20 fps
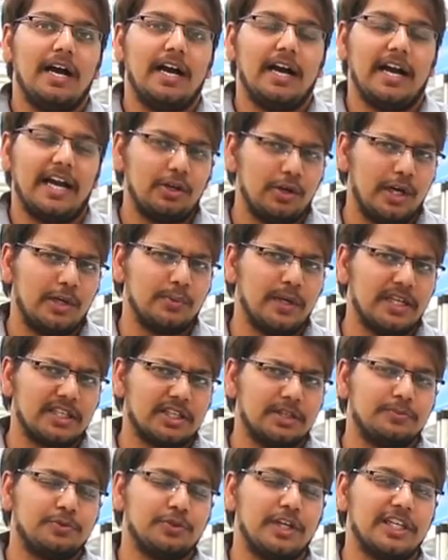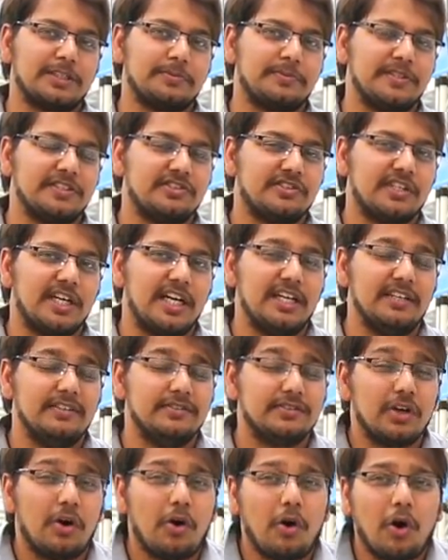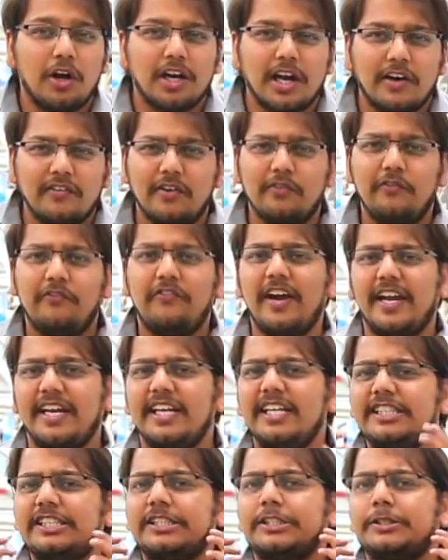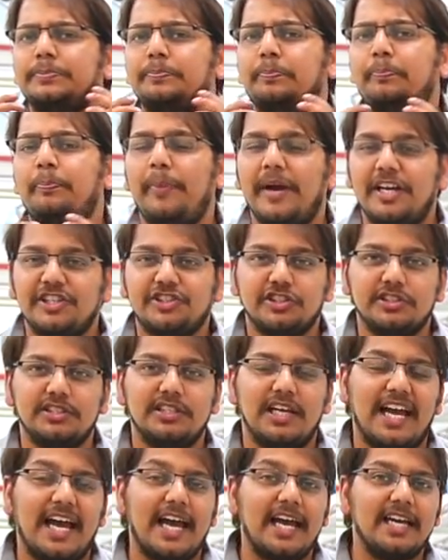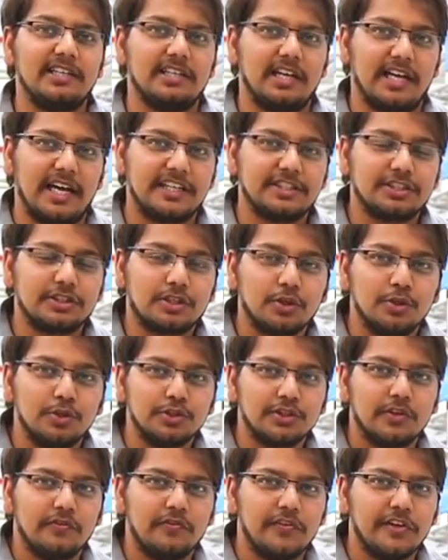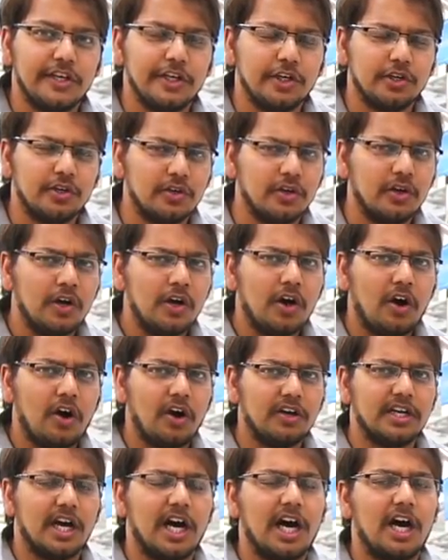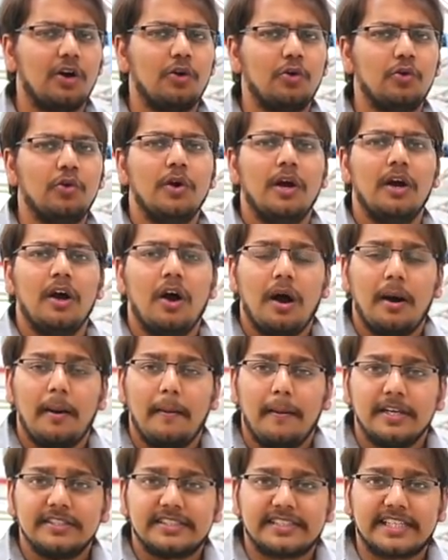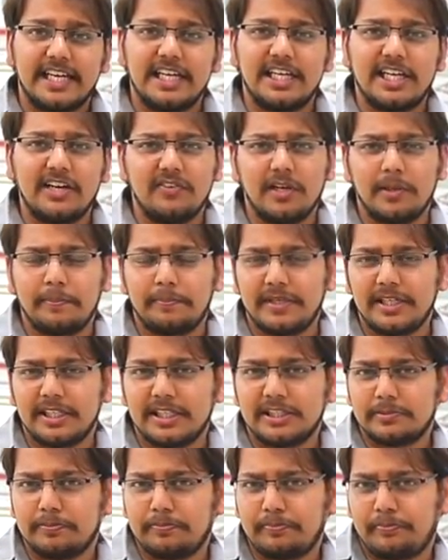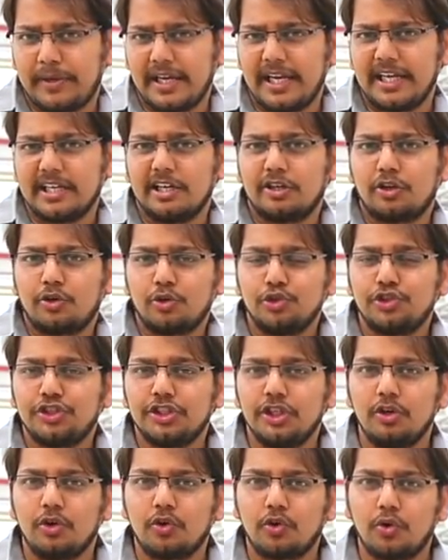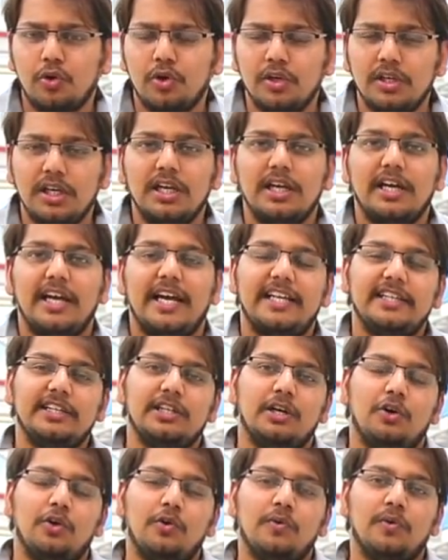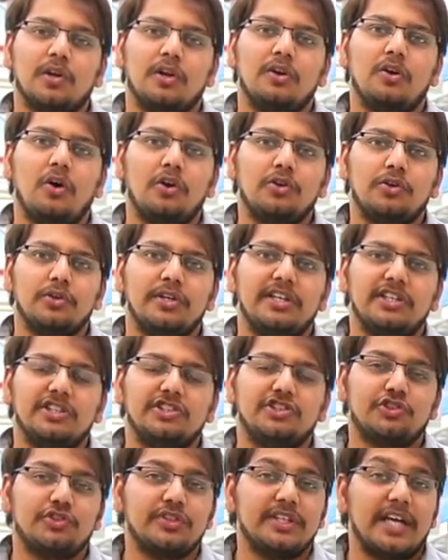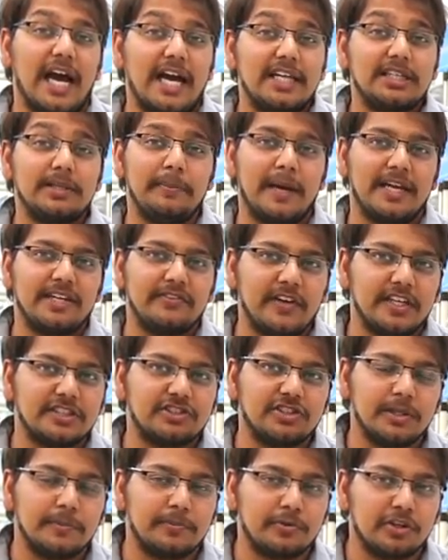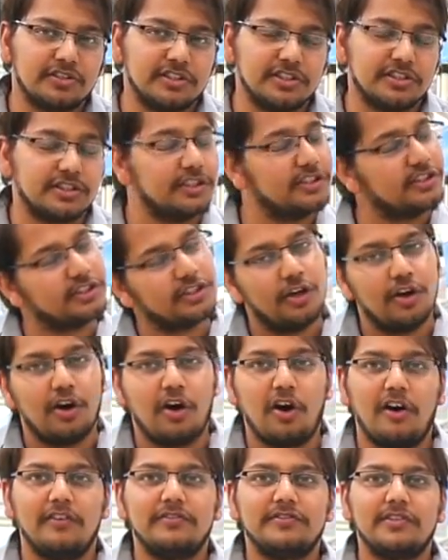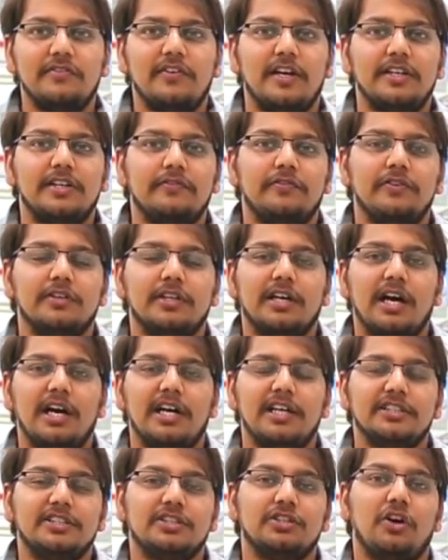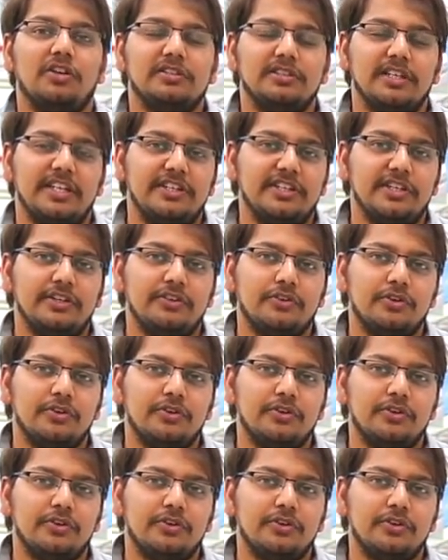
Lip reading: Hello and welcome to Express Drives on our very special and exclusive video on how skill development is playing a crucial role in the overall auto industry and the manufacturing processes of the wonderful cars on the Indian